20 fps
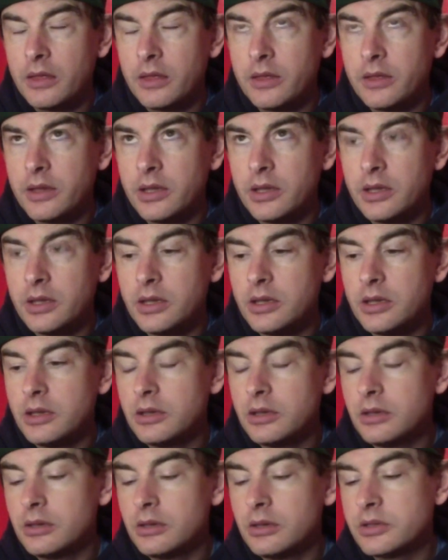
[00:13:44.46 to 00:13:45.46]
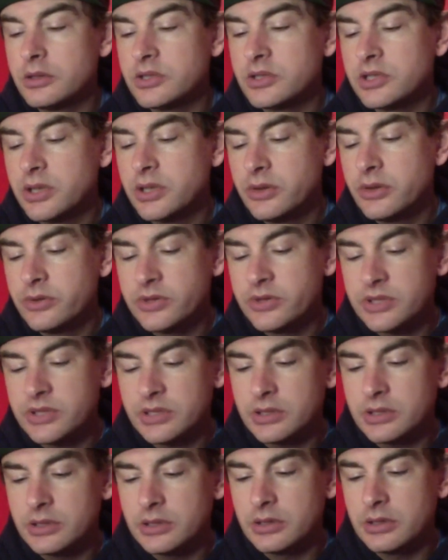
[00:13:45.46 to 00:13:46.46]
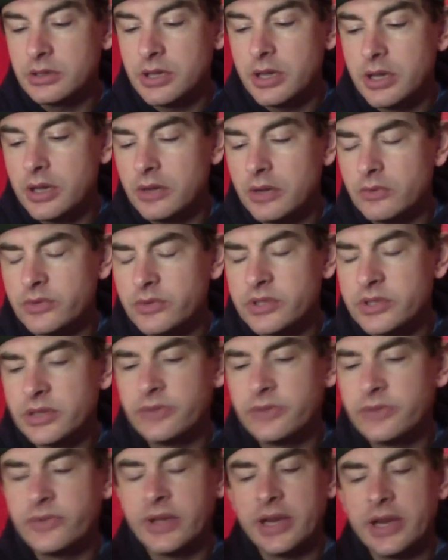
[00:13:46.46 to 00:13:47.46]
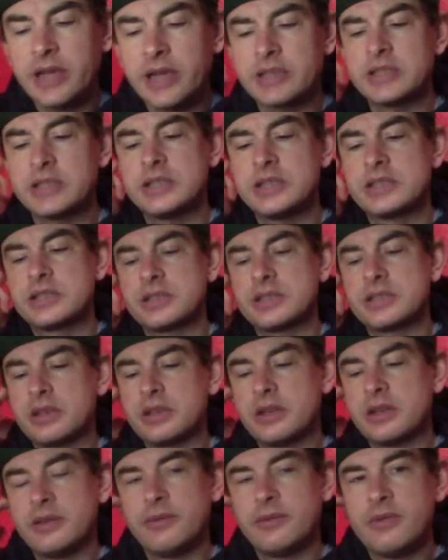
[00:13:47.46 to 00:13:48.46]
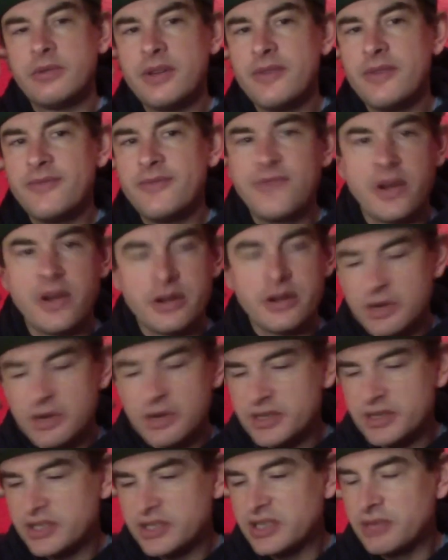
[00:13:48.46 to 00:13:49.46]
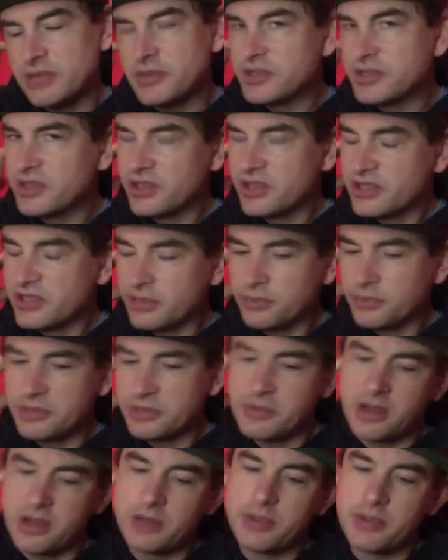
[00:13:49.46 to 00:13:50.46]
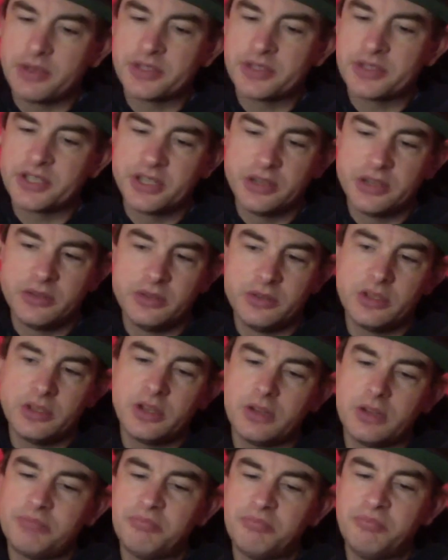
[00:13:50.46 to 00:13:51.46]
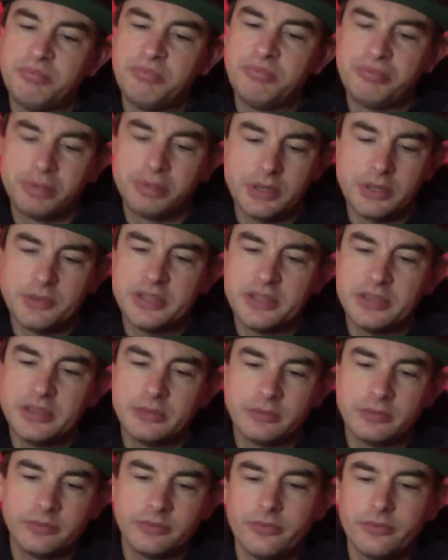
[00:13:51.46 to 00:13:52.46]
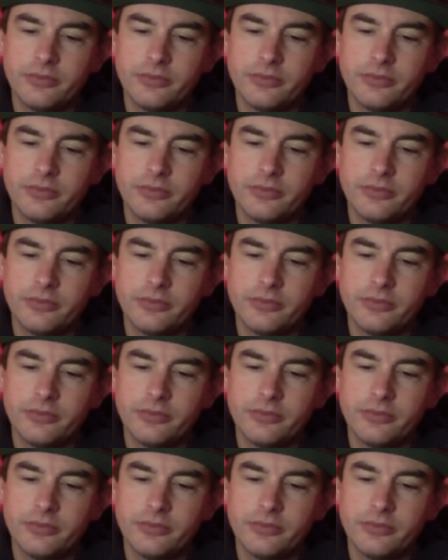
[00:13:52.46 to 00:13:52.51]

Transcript: the Sleuths, or Sleuth DLXs. Very much a summer dirt jumpy muckabout shoe. I mean,